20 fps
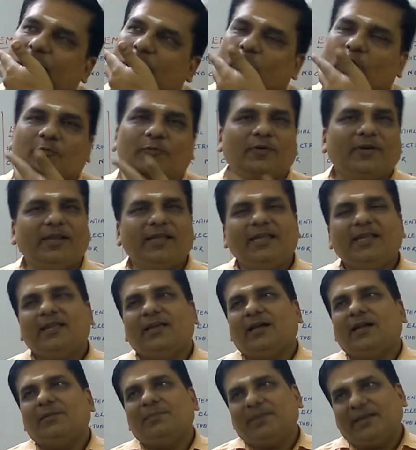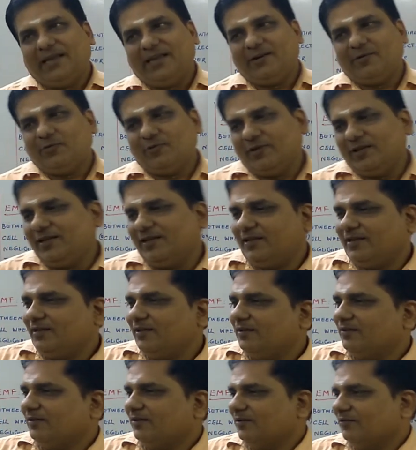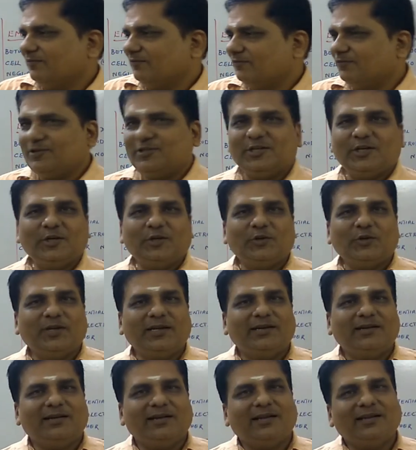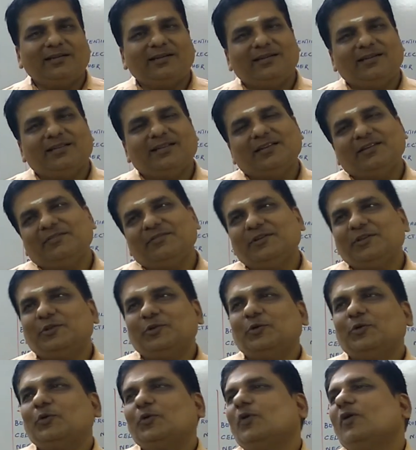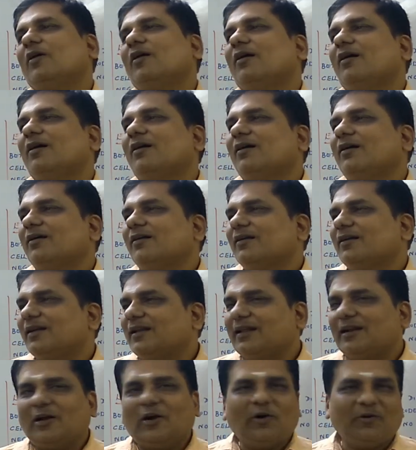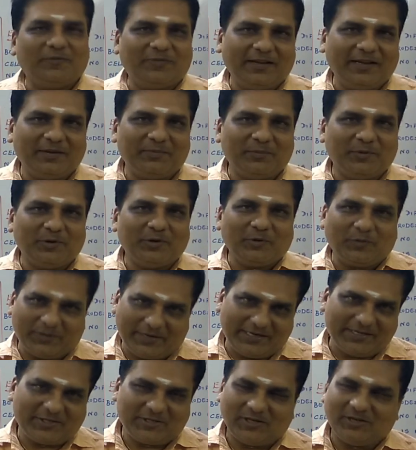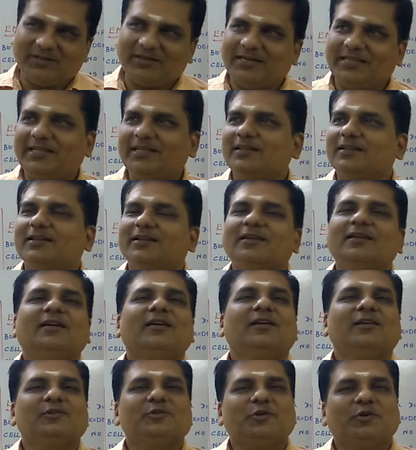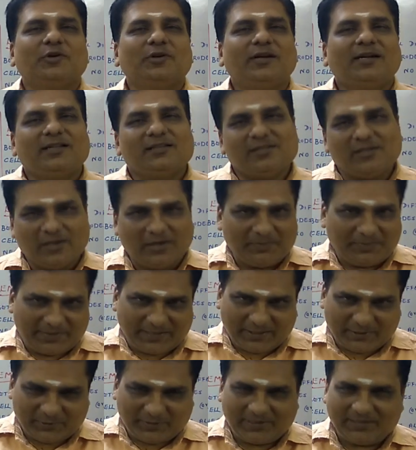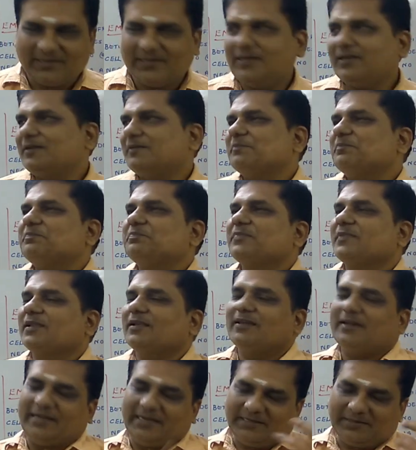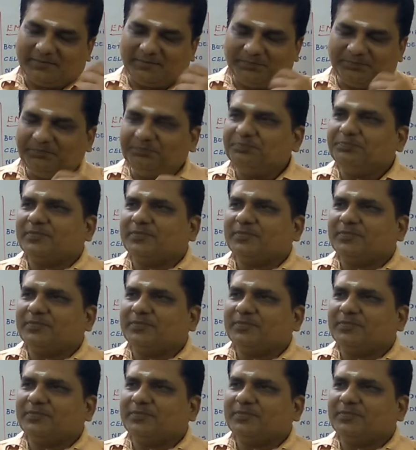Hopefully and prayerfully wishing to interact with you on offline mode quite shortly. So let us all pray together. Right.